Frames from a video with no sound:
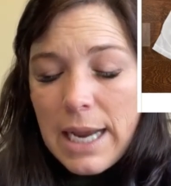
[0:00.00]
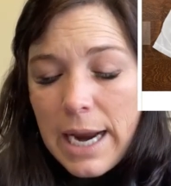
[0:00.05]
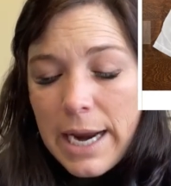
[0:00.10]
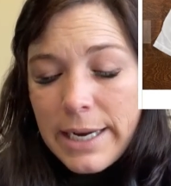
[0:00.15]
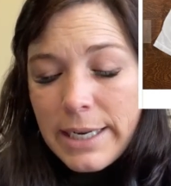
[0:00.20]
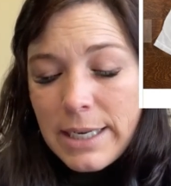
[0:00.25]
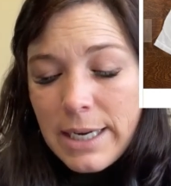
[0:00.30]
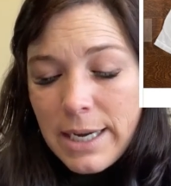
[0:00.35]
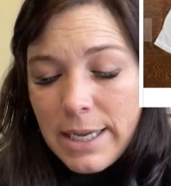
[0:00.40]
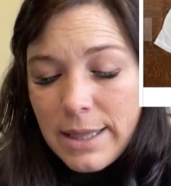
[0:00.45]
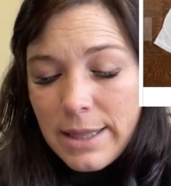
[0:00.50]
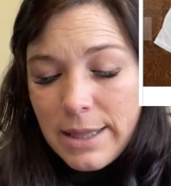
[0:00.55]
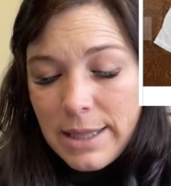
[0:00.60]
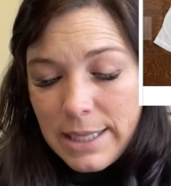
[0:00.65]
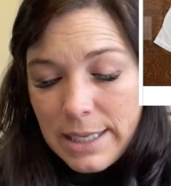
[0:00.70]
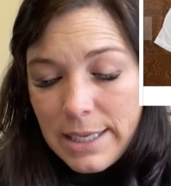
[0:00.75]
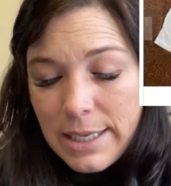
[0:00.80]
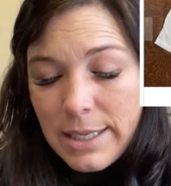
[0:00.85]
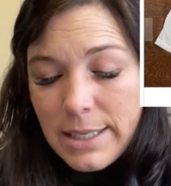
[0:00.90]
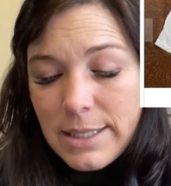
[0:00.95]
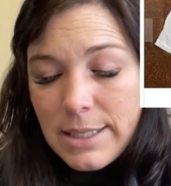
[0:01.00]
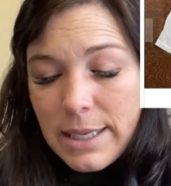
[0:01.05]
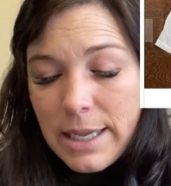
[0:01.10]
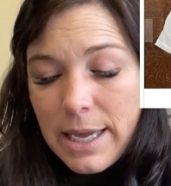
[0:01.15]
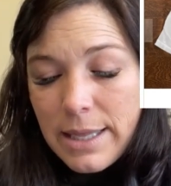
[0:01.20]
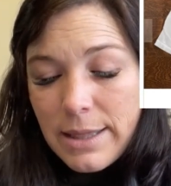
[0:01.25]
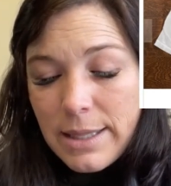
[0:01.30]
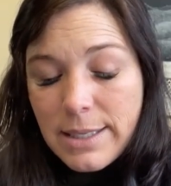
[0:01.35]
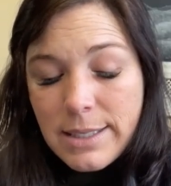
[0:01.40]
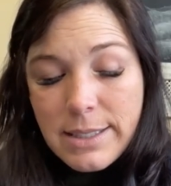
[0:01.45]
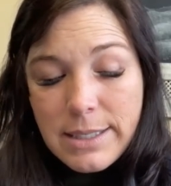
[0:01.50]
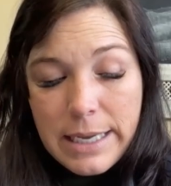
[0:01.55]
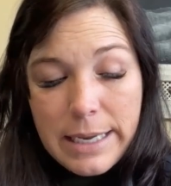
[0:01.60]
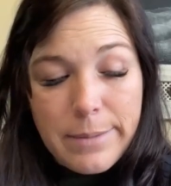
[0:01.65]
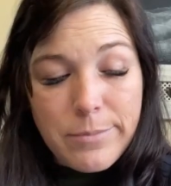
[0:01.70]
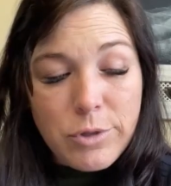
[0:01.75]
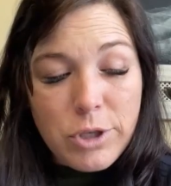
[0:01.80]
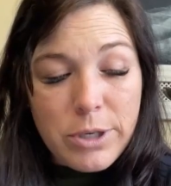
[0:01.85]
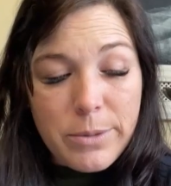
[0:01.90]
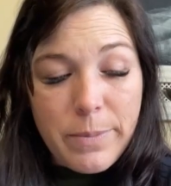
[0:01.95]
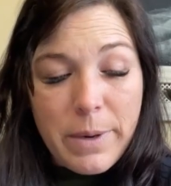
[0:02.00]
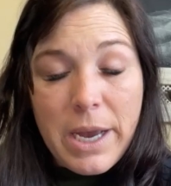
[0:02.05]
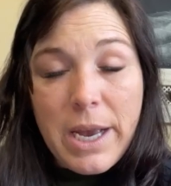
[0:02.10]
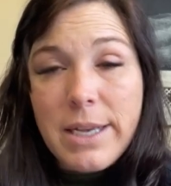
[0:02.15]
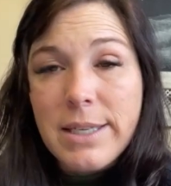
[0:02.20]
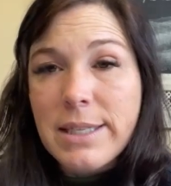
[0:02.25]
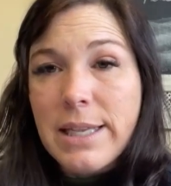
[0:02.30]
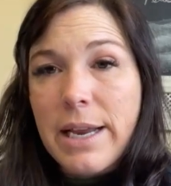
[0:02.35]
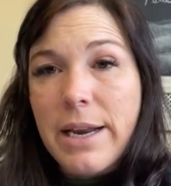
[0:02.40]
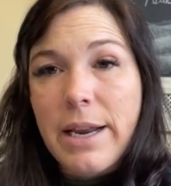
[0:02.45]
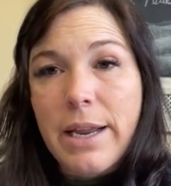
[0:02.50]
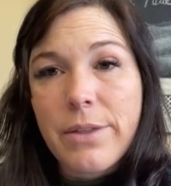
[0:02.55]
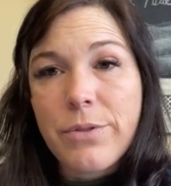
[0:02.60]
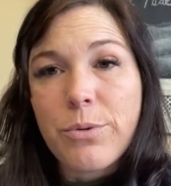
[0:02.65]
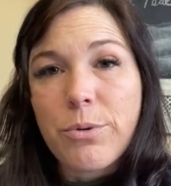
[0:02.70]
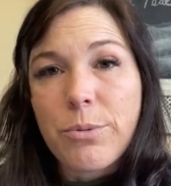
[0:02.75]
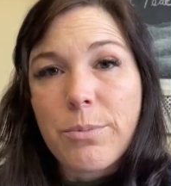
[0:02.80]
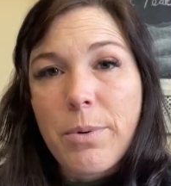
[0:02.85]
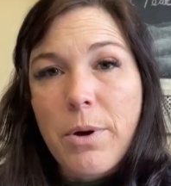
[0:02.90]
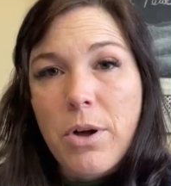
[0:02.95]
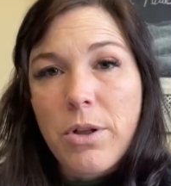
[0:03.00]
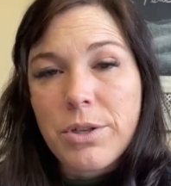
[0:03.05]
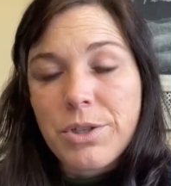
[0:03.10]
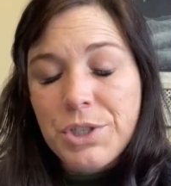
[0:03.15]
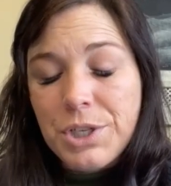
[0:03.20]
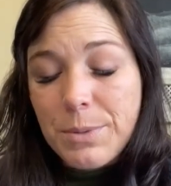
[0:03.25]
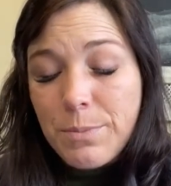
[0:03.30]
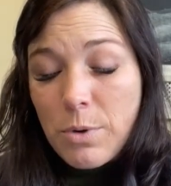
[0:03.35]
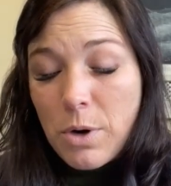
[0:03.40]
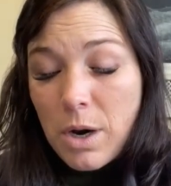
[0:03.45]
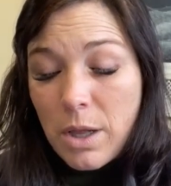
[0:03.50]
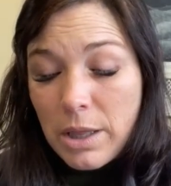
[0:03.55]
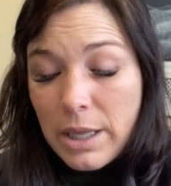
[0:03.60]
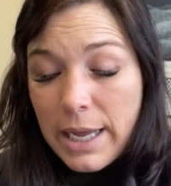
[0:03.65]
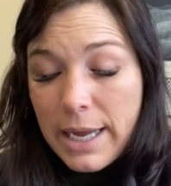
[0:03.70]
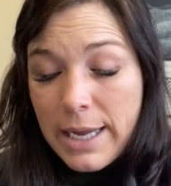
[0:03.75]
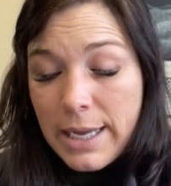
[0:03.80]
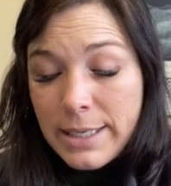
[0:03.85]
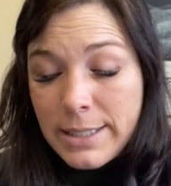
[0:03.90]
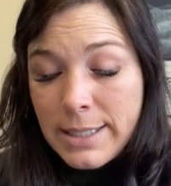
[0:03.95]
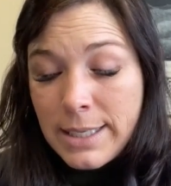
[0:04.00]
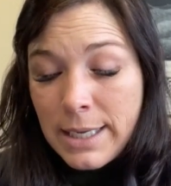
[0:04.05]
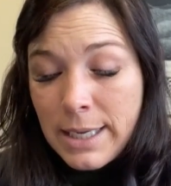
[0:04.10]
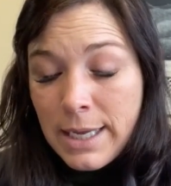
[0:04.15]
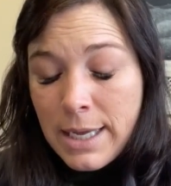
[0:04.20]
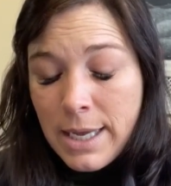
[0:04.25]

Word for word: I got these at the same trip as that Anthropologie bralette